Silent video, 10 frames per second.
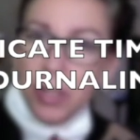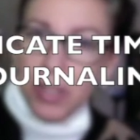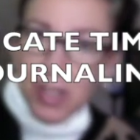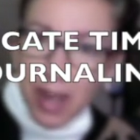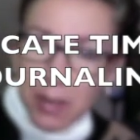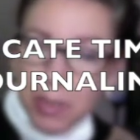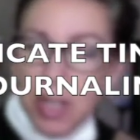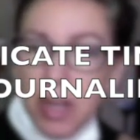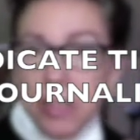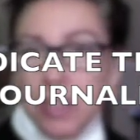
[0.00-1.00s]
a time
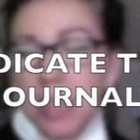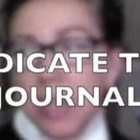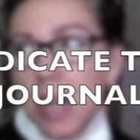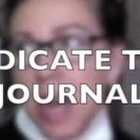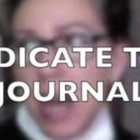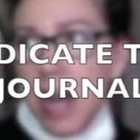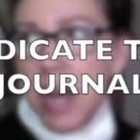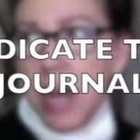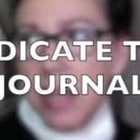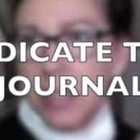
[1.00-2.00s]
clock,
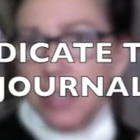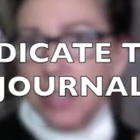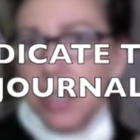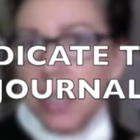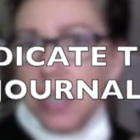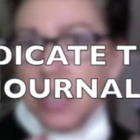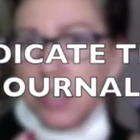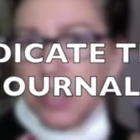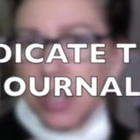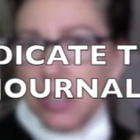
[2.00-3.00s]
and
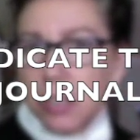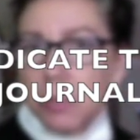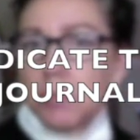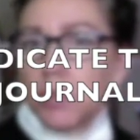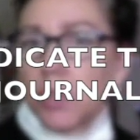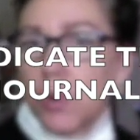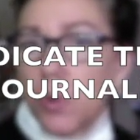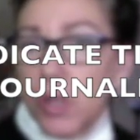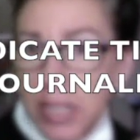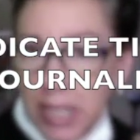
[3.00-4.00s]
it's a little bit more
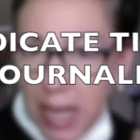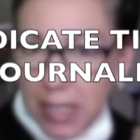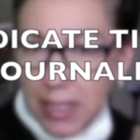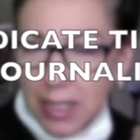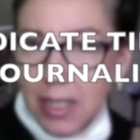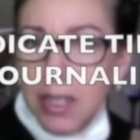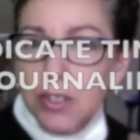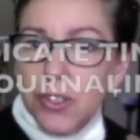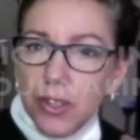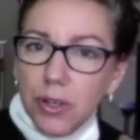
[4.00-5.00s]
organic.
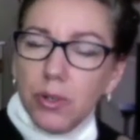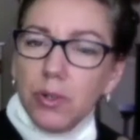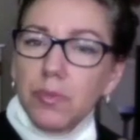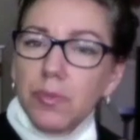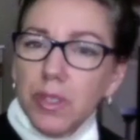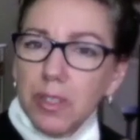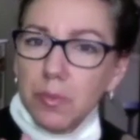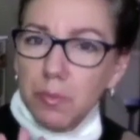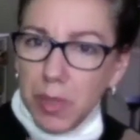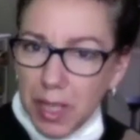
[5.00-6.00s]
So
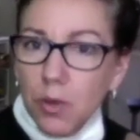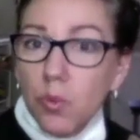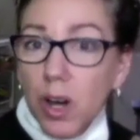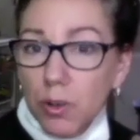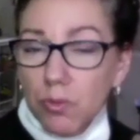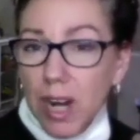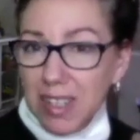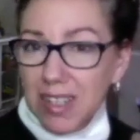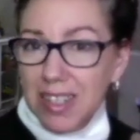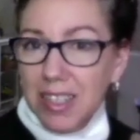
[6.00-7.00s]
being well
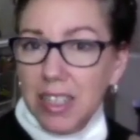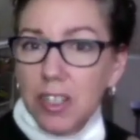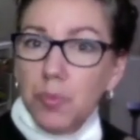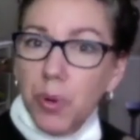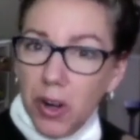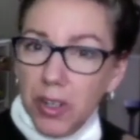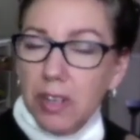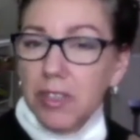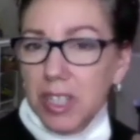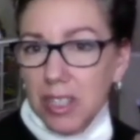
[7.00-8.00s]
rested is part
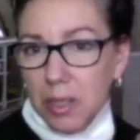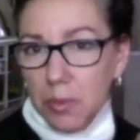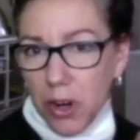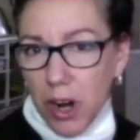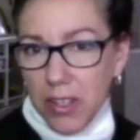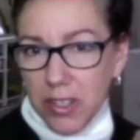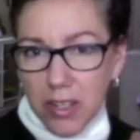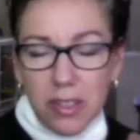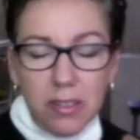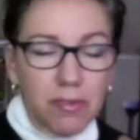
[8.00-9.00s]
of the healing
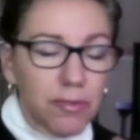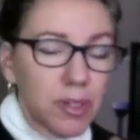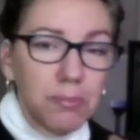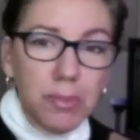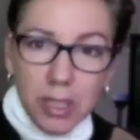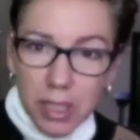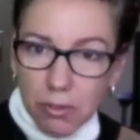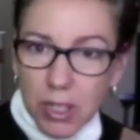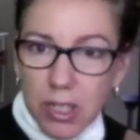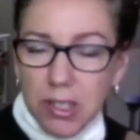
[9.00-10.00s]
process for a million
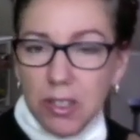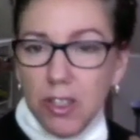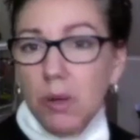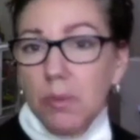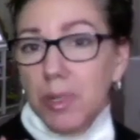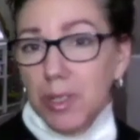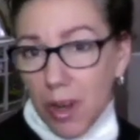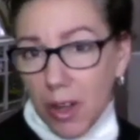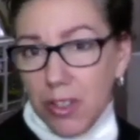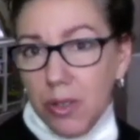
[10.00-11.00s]
reasons, but
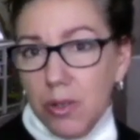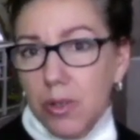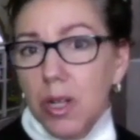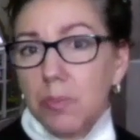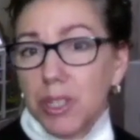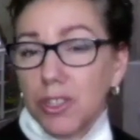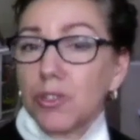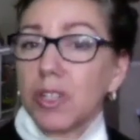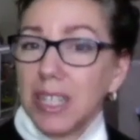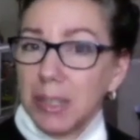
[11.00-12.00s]
also because
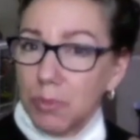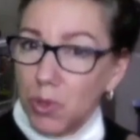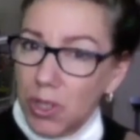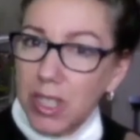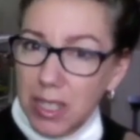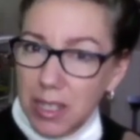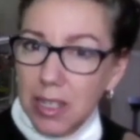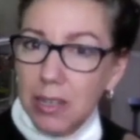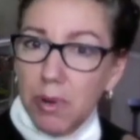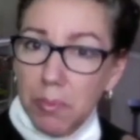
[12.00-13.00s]
you can more
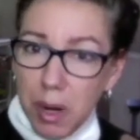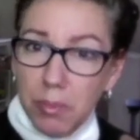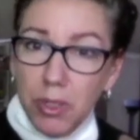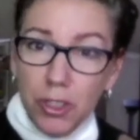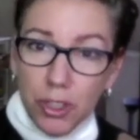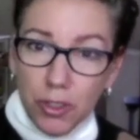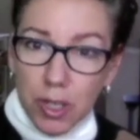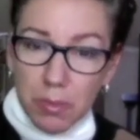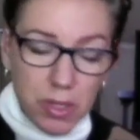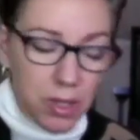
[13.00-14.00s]
easily remember your
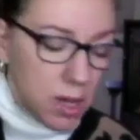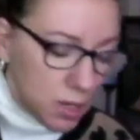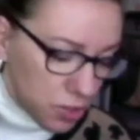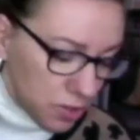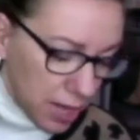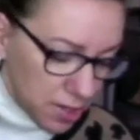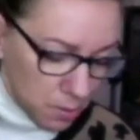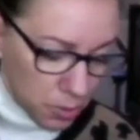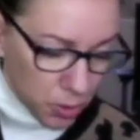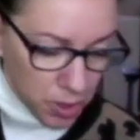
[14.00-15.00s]
dreams. So that's
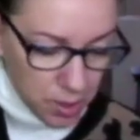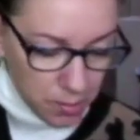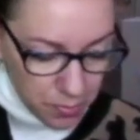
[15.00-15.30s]
important.